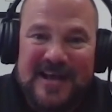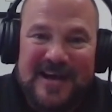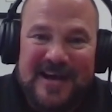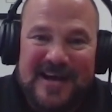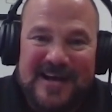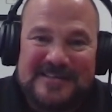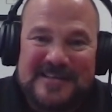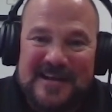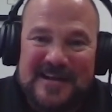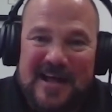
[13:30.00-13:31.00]
Uh,
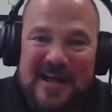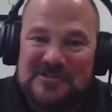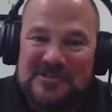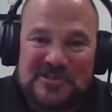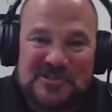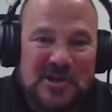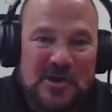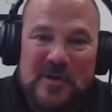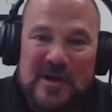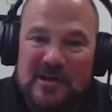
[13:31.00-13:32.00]
technology is
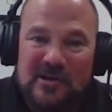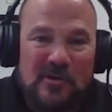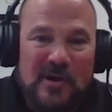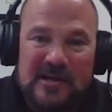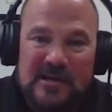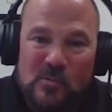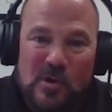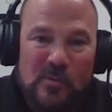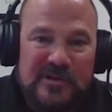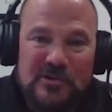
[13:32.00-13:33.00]
so integrated in
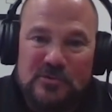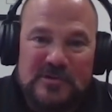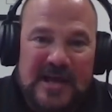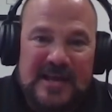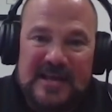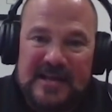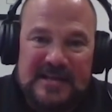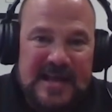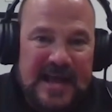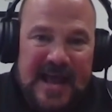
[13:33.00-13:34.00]
what we do day in
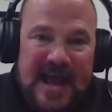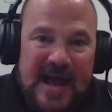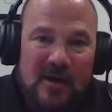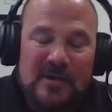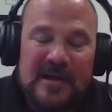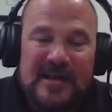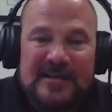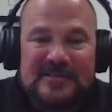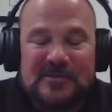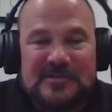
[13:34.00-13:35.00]
and day out.
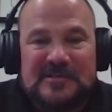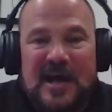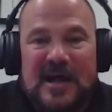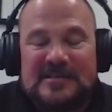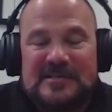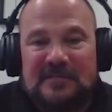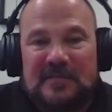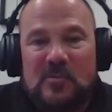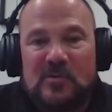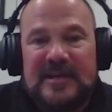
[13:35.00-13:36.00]
So it's not as if
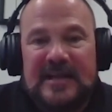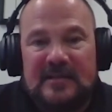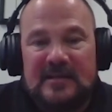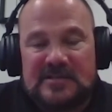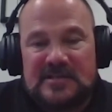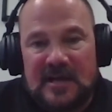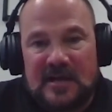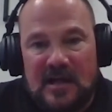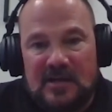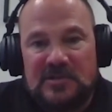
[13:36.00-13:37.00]
they would need this
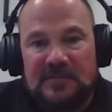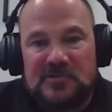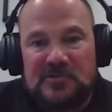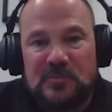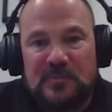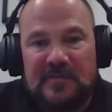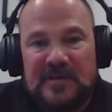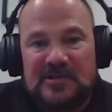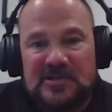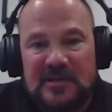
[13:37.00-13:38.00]
technology for
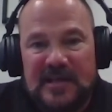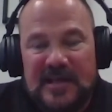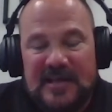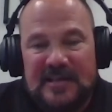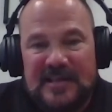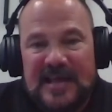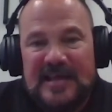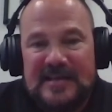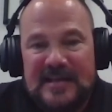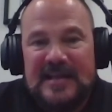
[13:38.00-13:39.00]
supervision. They
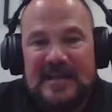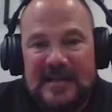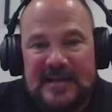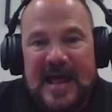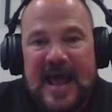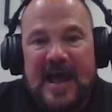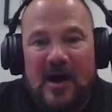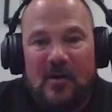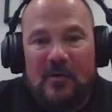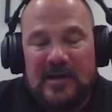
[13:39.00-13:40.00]
they need it
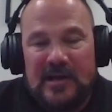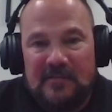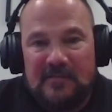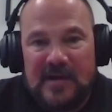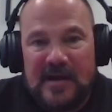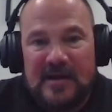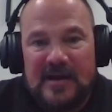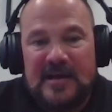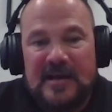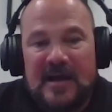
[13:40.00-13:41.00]
now in a
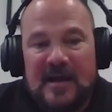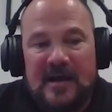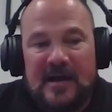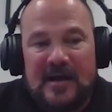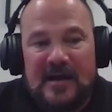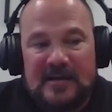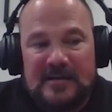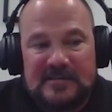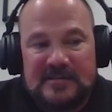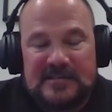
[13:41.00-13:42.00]
very uh,
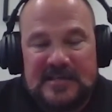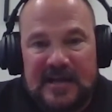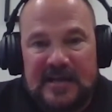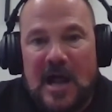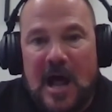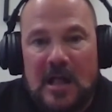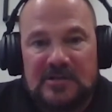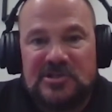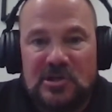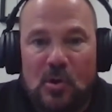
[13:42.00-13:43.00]

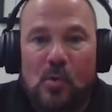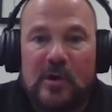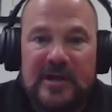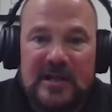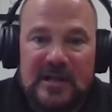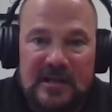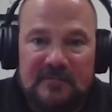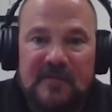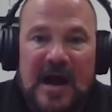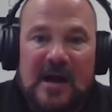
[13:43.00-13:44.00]
technology oriented
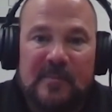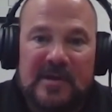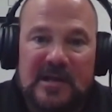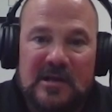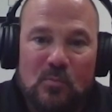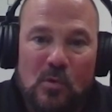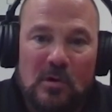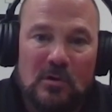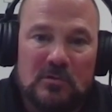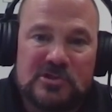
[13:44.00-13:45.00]
environment and
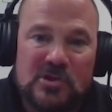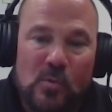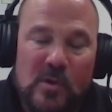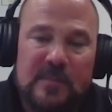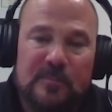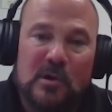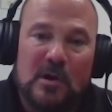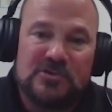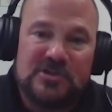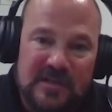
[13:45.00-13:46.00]
world. So we
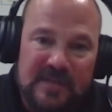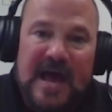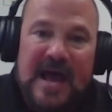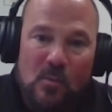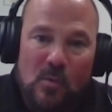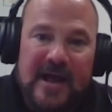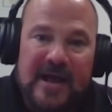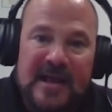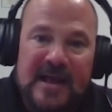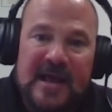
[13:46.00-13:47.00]
approached it that
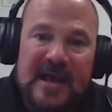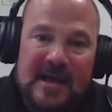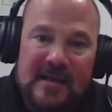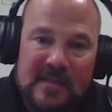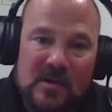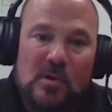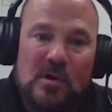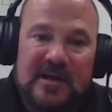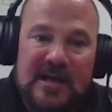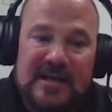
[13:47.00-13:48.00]
way. And there
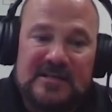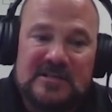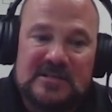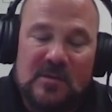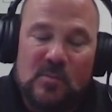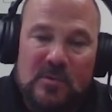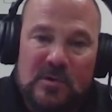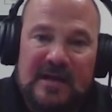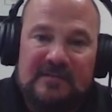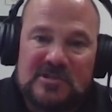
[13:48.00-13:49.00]
were cases that we
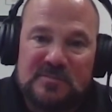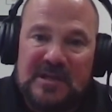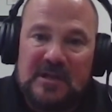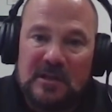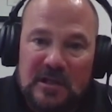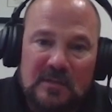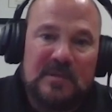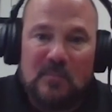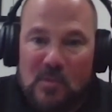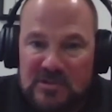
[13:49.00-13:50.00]
would have to spend a little
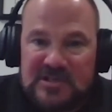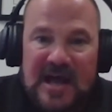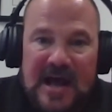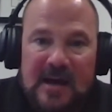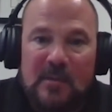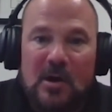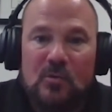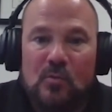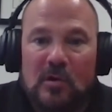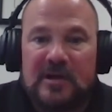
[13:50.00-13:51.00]
bit more time
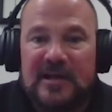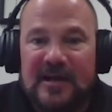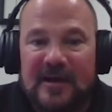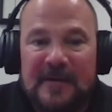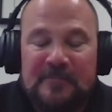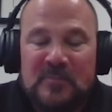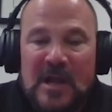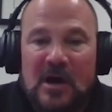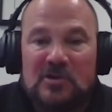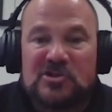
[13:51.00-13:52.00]
on working a,
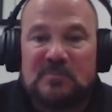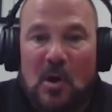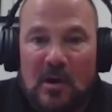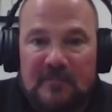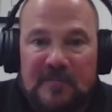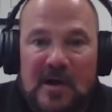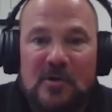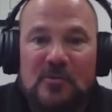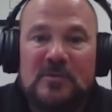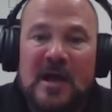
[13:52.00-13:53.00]
a
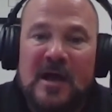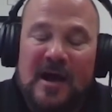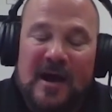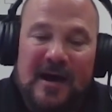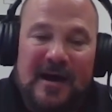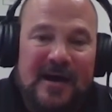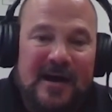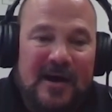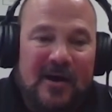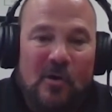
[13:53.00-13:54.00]
smartphone
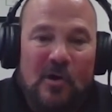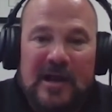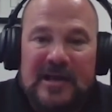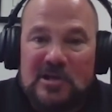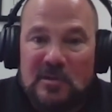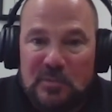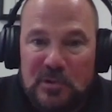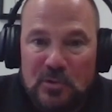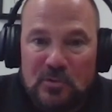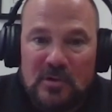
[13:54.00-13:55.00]
uh, or a
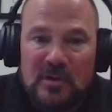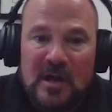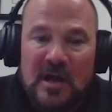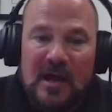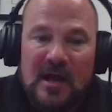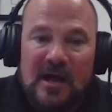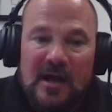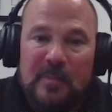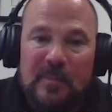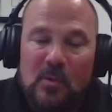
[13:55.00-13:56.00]
computer,
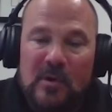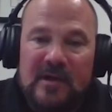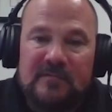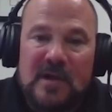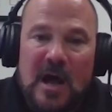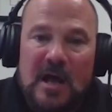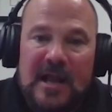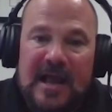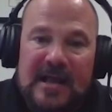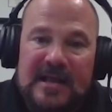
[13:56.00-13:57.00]
uh, but we have not
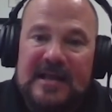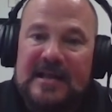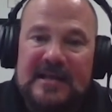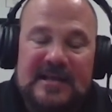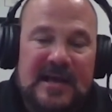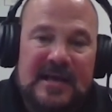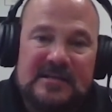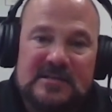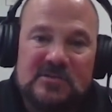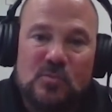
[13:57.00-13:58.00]
had any
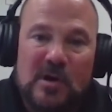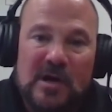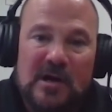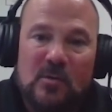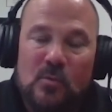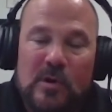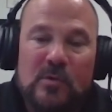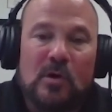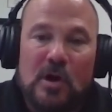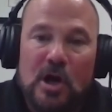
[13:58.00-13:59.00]
cases where we
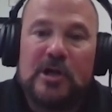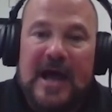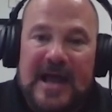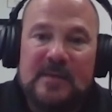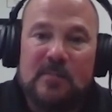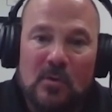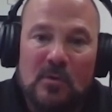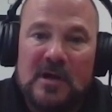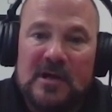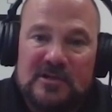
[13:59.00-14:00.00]
were
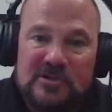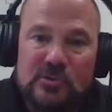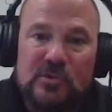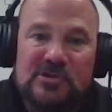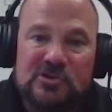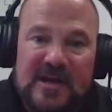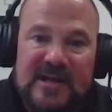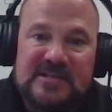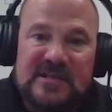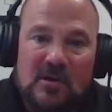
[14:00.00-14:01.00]
unable to
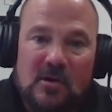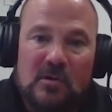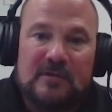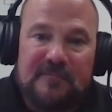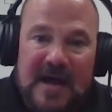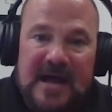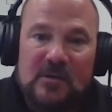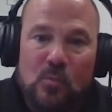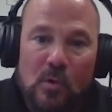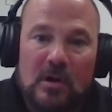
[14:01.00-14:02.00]
address it or to
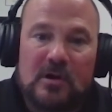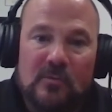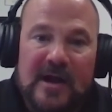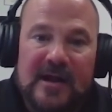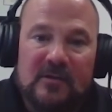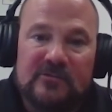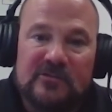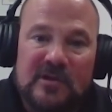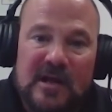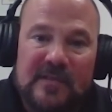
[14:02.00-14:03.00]
find
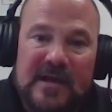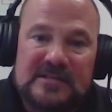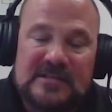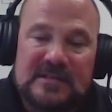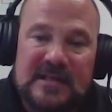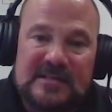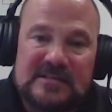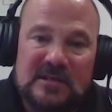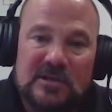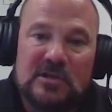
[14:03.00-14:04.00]
workarounds. Uh, that's
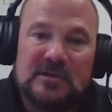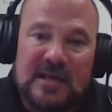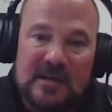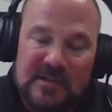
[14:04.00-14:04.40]
that's the good thing.